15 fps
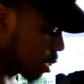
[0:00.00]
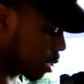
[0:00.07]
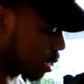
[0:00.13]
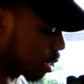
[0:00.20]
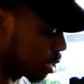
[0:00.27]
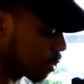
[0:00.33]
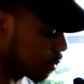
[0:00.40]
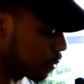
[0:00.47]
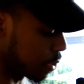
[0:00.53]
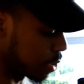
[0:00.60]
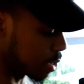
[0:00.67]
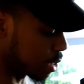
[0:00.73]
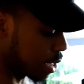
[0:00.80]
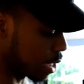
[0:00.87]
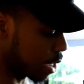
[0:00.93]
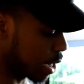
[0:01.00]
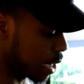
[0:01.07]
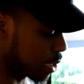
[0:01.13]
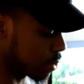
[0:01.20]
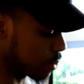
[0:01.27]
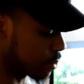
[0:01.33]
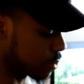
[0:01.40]
this feels a
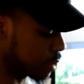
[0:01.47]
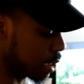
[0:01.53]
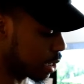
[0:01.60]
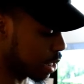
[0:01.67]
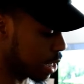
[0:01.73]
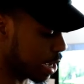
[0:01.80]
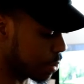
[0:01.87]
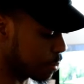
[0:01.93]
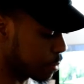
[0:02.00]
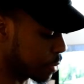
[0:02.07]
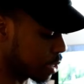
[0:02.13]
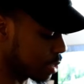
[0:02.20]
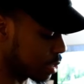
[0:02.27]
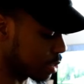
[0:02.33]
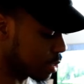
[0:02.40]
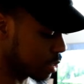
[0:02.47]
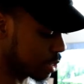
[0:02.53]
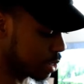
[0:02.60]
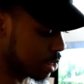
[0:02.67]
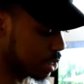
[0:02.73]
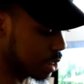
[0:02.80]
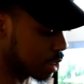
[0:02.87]
lot, a lot better
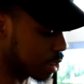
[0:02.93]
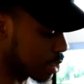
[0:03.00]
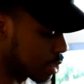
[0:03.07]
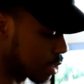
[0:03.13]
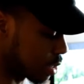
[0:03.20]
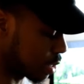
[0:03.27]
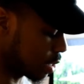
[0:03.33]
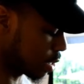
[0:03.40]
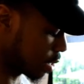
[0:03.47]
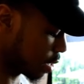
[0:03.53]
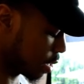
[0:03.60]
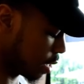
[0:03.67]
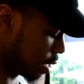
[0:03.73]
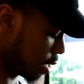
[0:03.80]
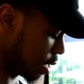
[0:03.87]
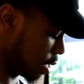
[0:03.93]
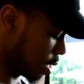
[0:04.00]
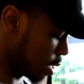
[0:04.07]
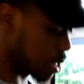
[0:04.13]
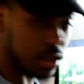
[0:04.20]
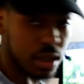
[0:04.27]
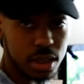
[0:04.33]
than
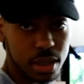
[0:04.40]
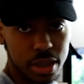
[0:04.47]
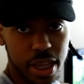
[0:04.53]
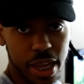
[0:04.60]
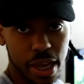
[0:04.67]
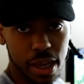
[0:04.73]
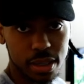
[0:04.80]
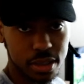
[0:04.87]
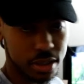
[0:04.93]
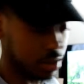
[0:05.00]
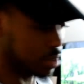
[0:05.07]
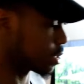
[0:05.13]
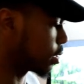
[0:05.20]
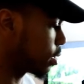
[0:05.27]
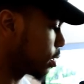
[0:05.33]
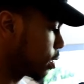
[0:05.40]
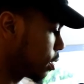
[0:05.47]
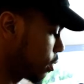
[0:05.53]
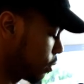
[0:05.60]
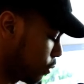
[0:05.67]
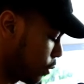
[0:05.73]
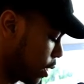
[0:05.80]
that,
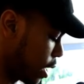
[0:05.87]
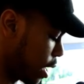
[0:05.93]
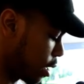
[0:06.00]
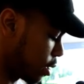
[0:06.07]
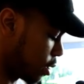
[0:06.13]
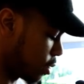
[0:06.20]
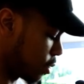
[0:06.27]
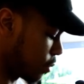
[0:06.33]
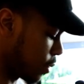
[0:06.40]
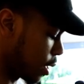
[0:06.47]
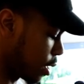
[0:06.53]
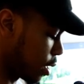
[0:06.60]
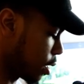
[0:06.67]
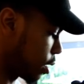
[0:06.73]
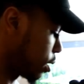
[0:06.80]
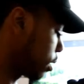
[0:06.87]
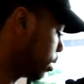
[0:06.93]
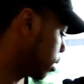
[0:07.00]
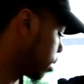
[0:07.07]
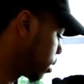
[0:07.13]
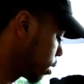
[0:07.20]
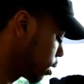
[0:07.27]
what y'all on right
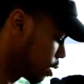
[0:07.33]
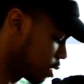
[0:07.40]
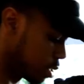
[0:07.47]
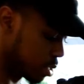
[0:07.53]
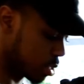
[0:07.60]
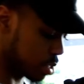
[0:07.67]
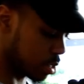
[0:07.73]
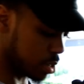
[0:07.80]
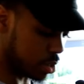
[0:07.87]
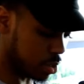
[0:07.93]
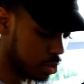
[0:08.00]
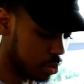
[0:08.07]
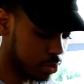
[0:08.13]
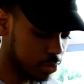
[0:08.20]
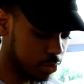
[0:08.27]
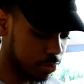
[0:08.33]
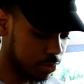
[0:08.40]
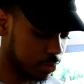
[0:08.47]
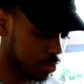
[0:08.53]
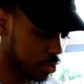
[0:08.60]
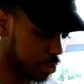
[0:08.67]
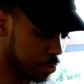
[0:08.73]
now. Um,
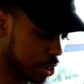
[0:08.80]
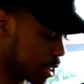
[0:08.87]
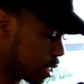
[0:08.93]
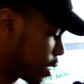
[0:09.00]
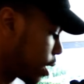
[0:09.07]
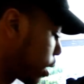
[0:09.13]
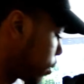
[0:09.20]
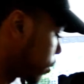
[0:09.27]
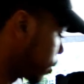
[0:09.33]
let me get this out of the